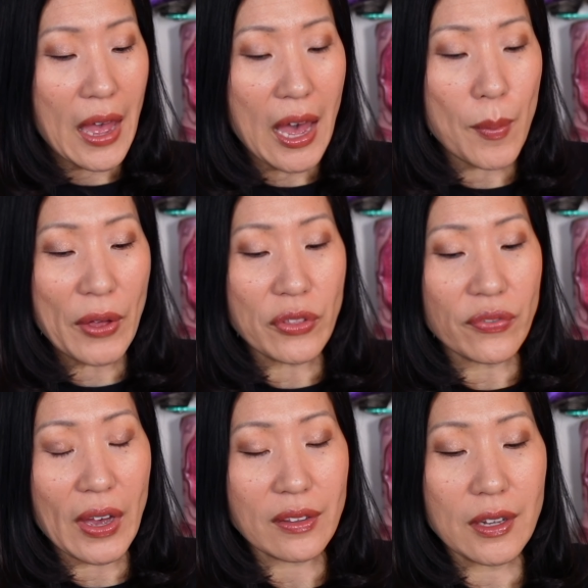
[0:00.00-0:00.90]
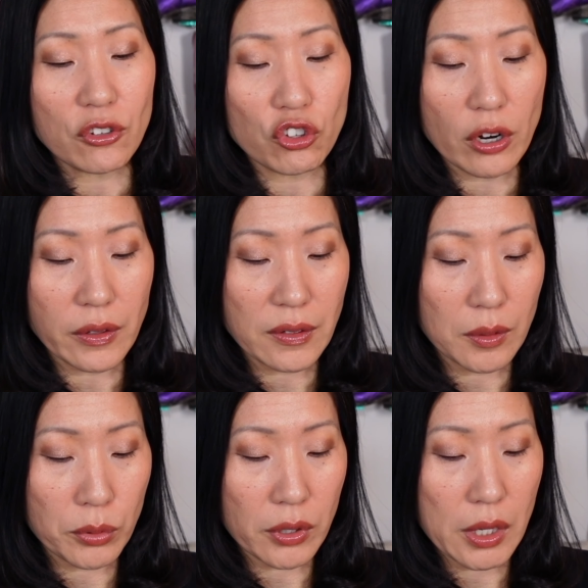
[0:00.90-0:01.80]
about the fact that it's Charlotte
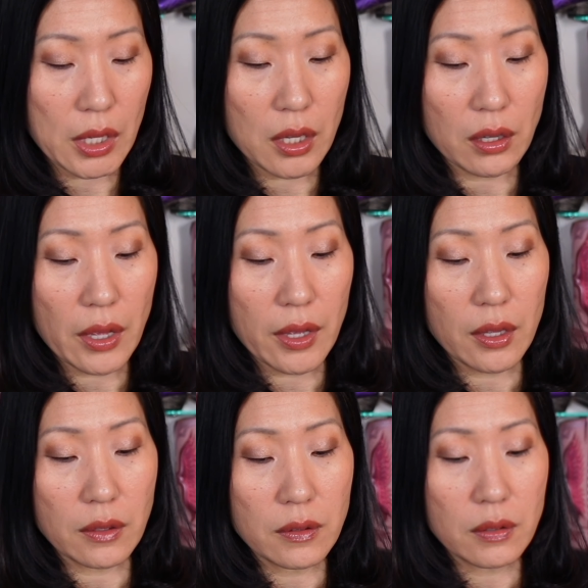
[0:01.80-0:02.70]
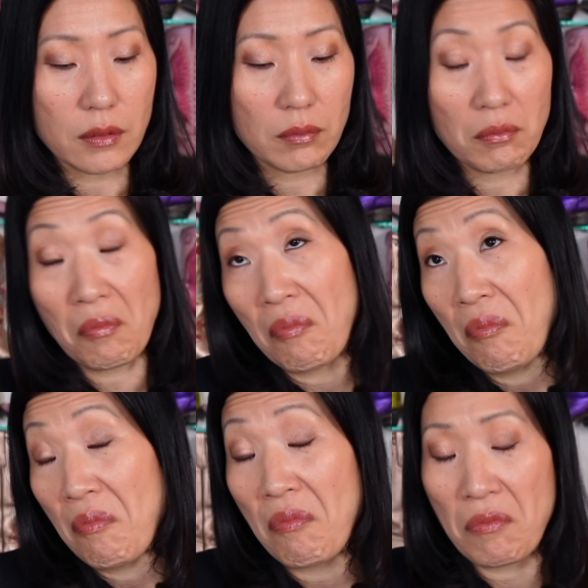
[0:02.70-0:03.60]
Tilbury, and
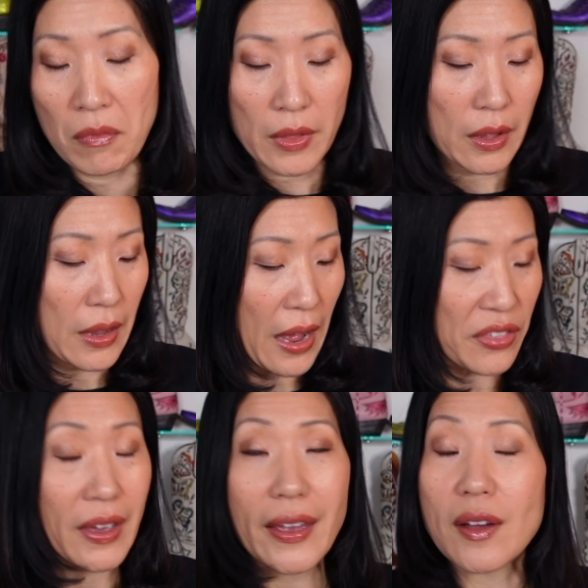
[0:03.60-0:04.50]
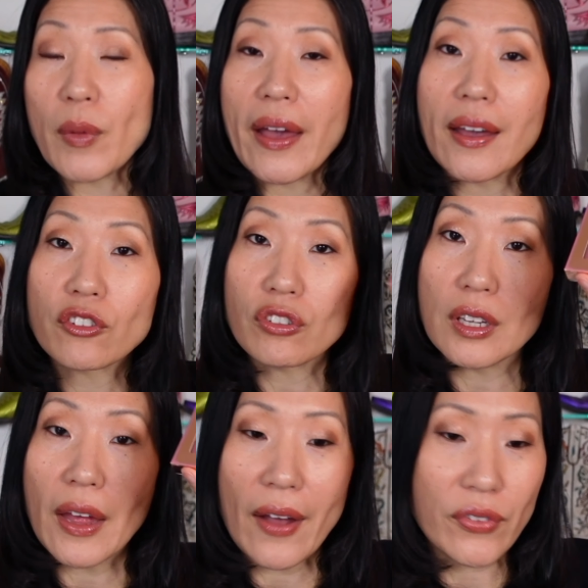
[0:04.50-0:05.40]
I think I am. I
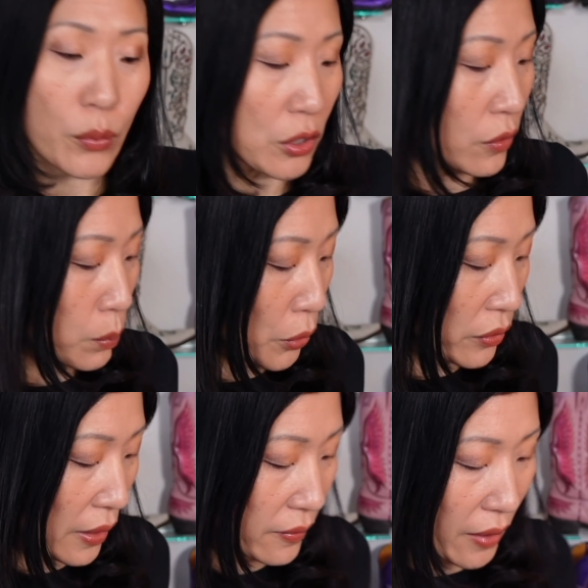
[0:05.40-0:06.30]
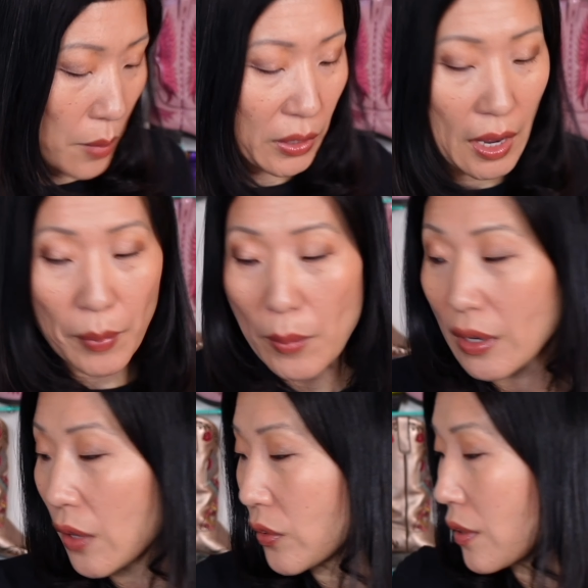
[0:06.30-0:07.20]
actually have someone whose birthday is coming up. I'm going
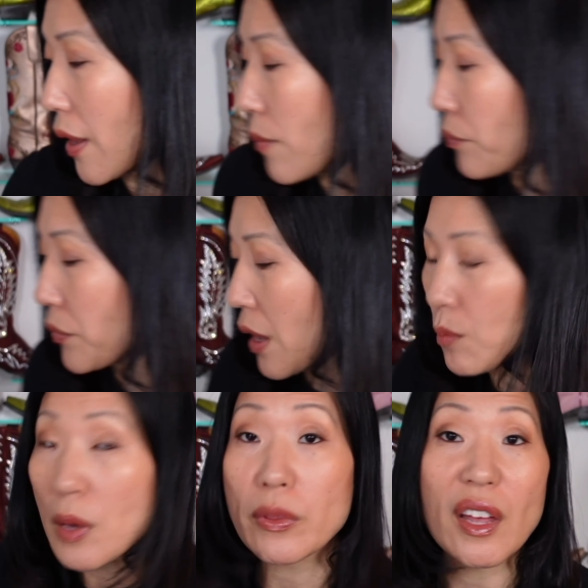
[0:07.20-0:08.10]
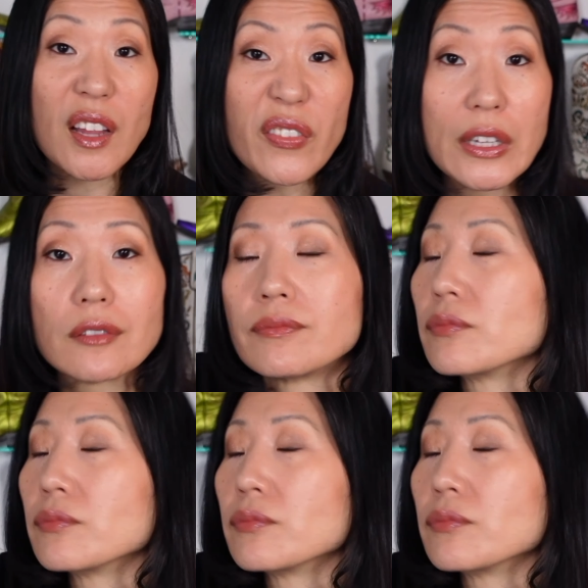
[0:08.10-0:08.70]
to give it to them. Maybe they'll love it.